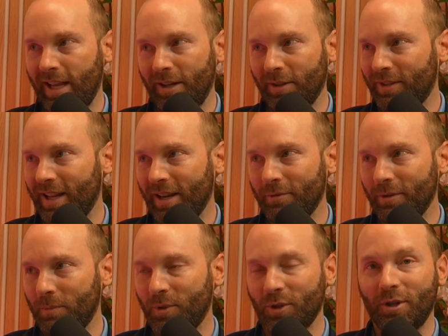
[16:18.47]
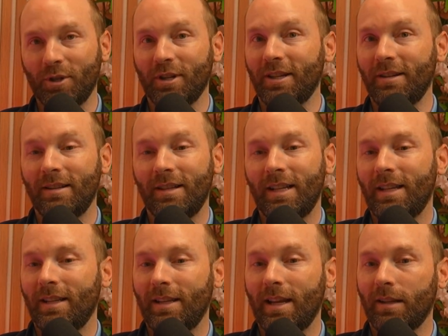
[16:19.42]
anal sac rupture. And
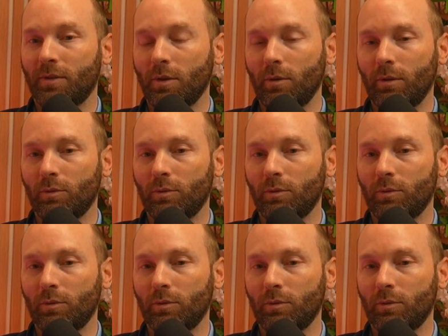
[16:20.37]
so it was really.